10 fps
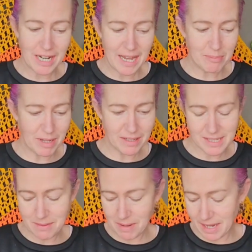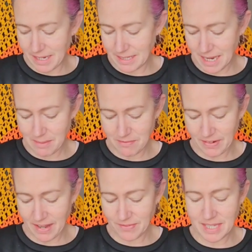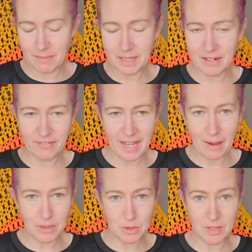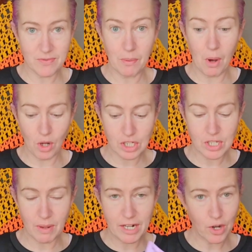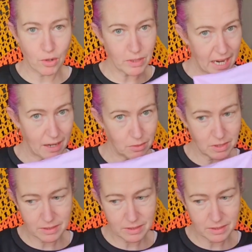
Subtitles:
labels at my time of life is that I'm going to forget which one's for what, so I know now